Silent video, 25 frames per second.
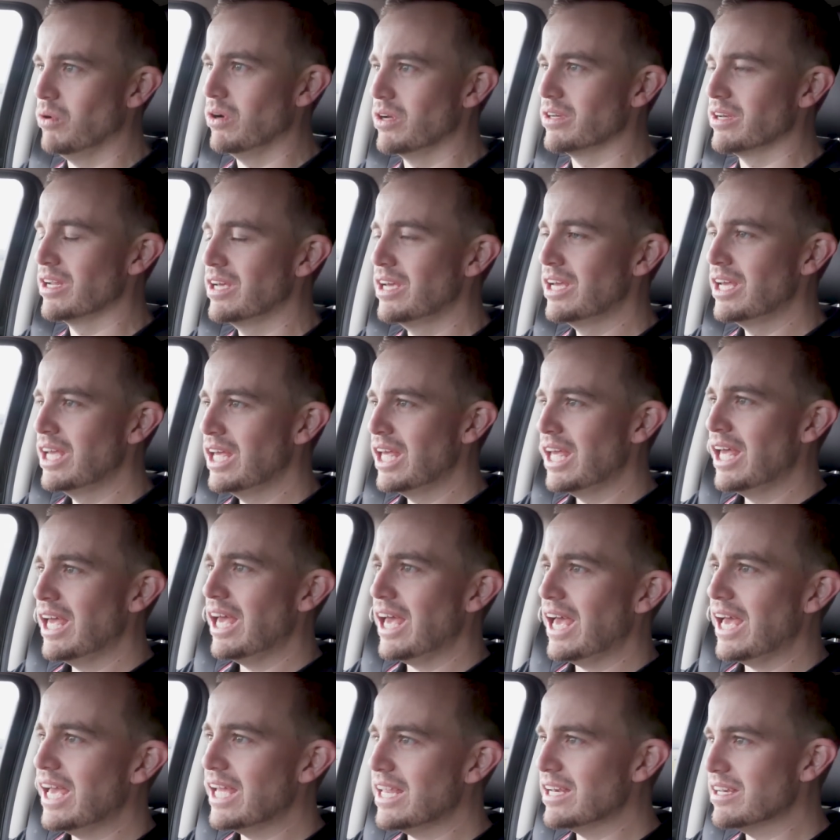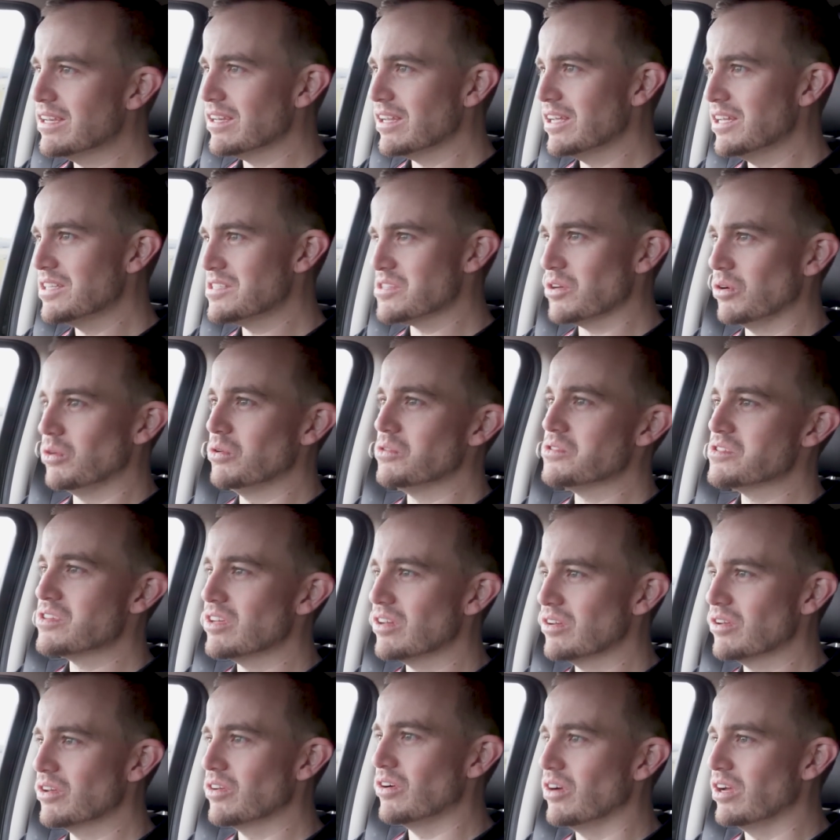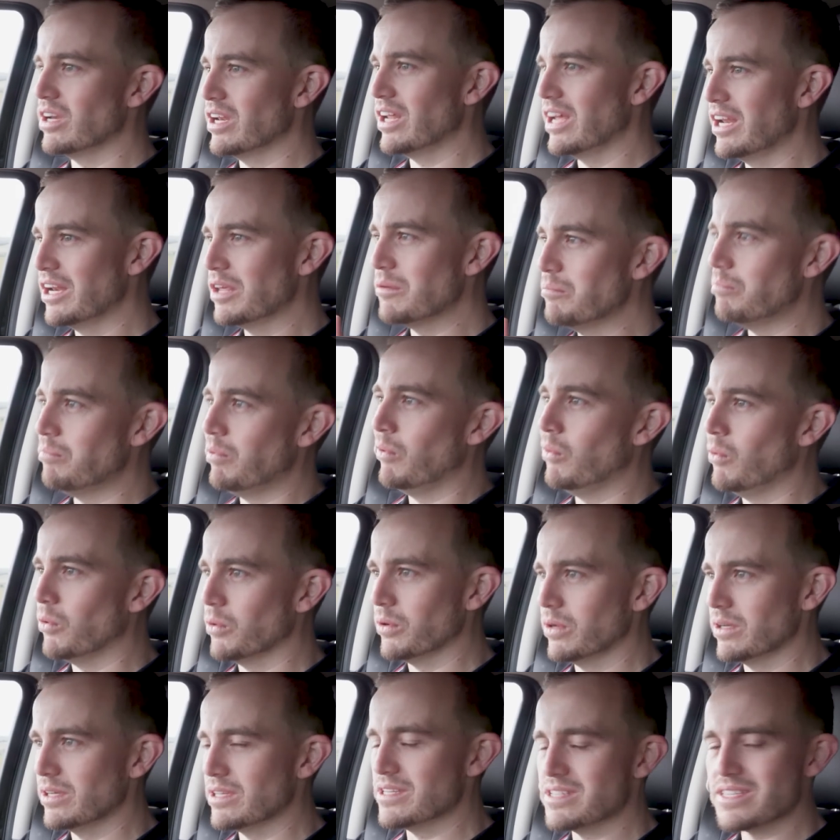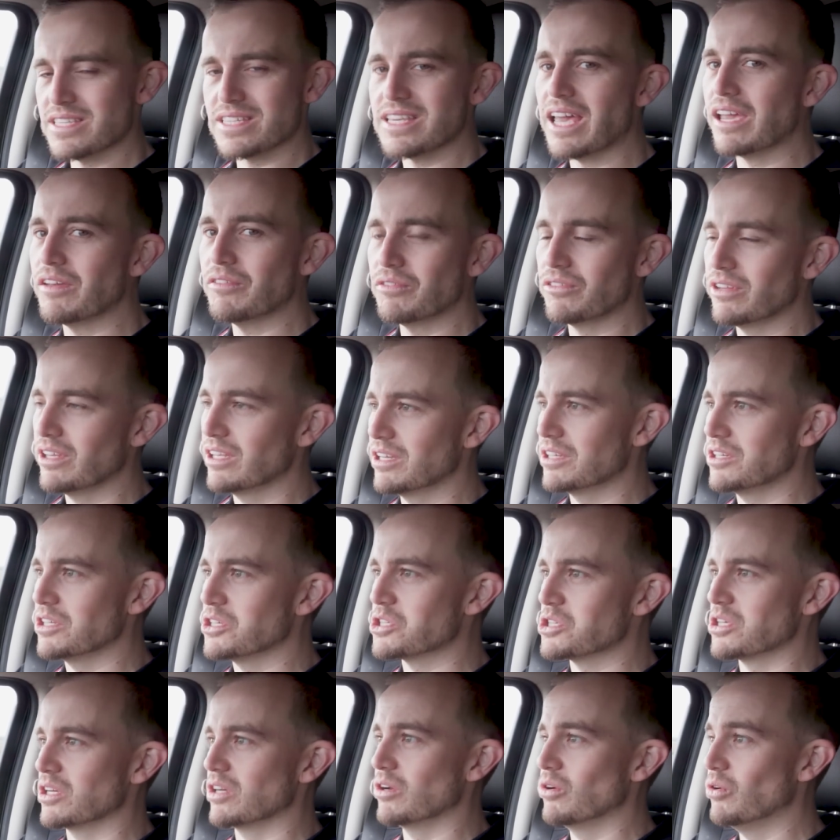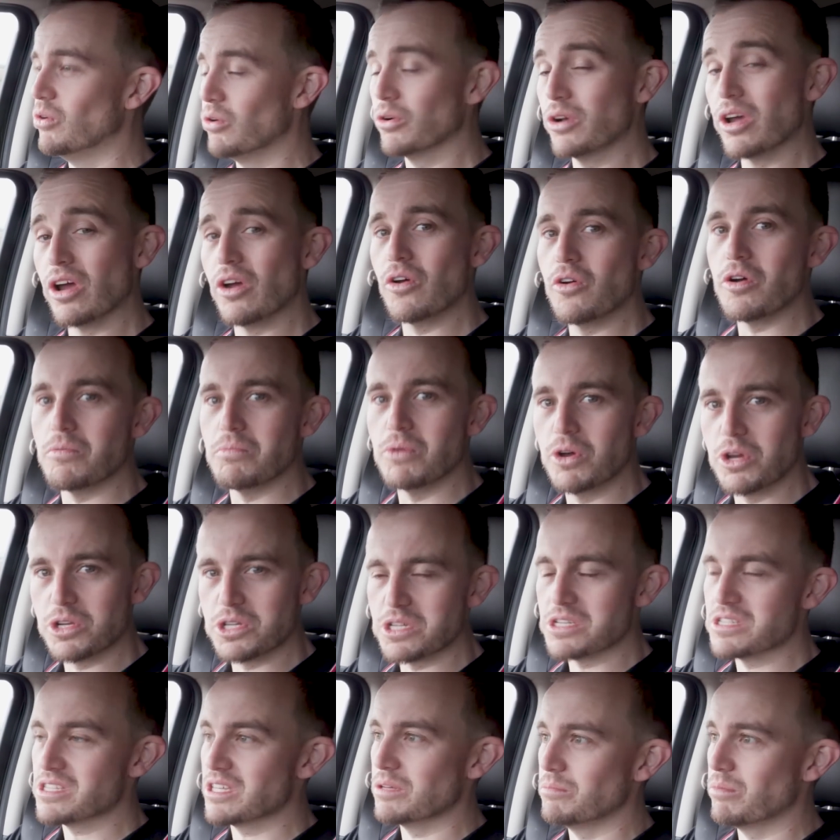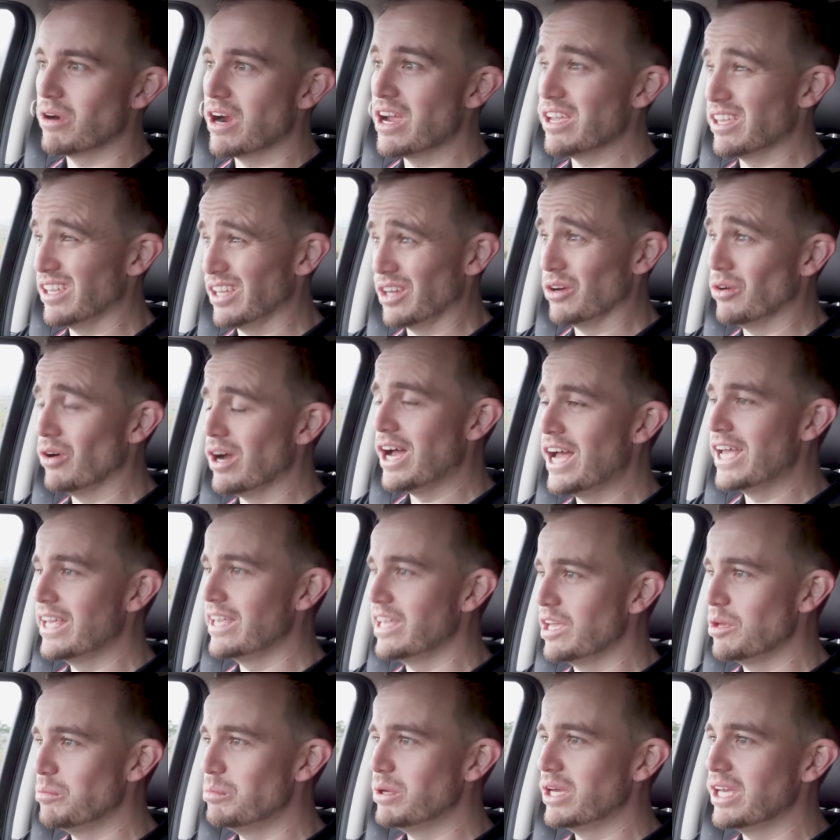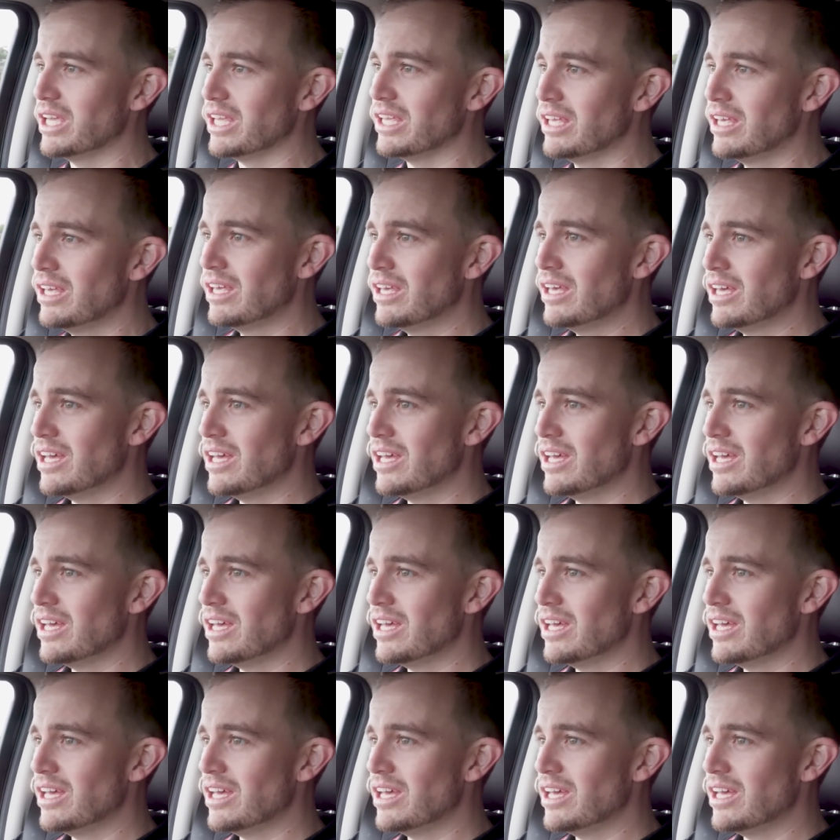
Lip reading: want. And it's also got an important safety addition, Auto Emergency Braking, or AEB.